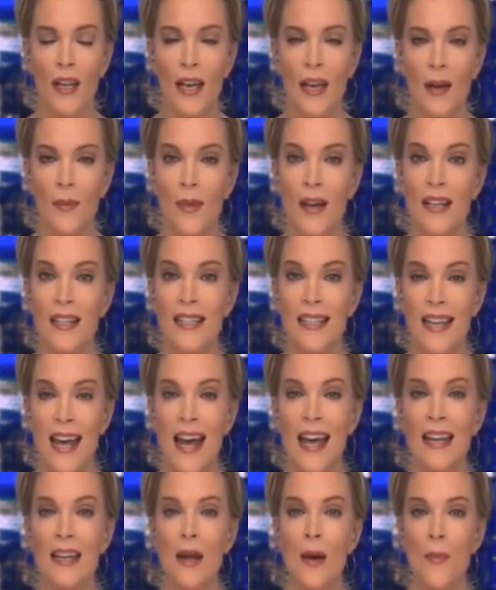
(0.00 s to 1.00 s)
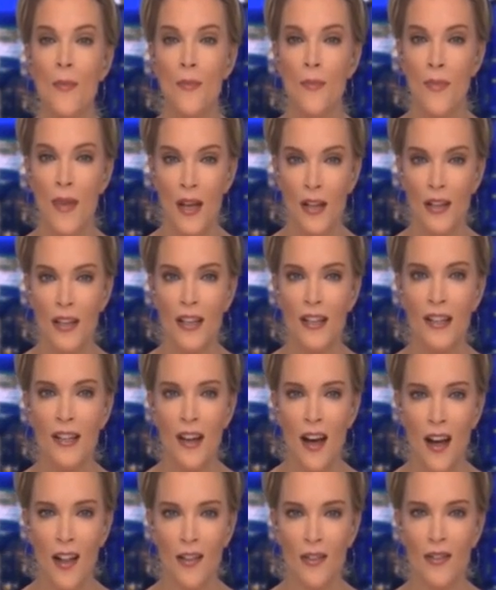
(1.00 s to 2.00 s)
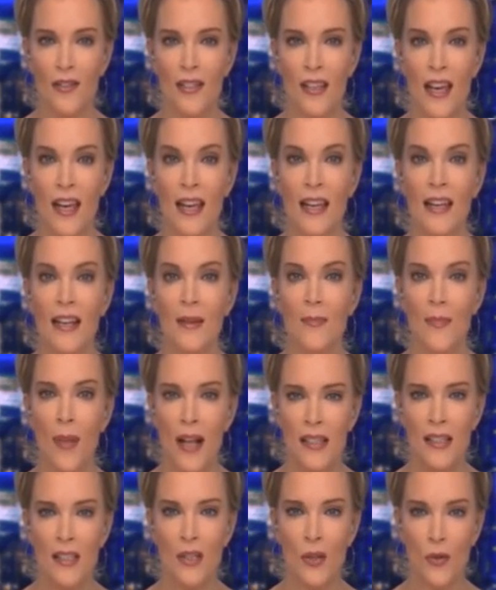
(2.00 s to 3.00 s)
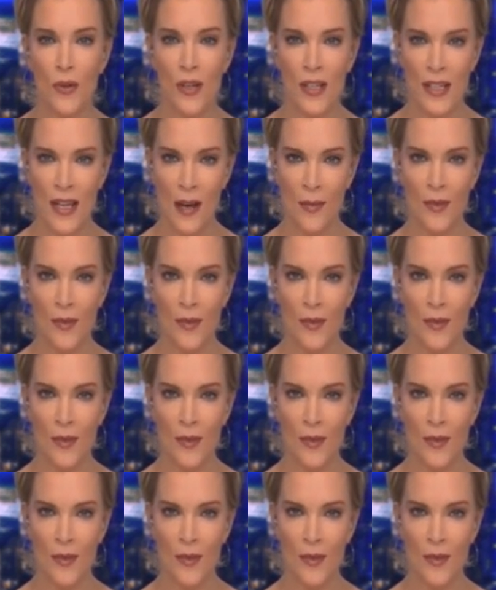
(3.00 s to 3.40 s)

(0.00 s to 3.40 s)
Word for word: it's called the woman's card. The minute they open their mouth, you are dead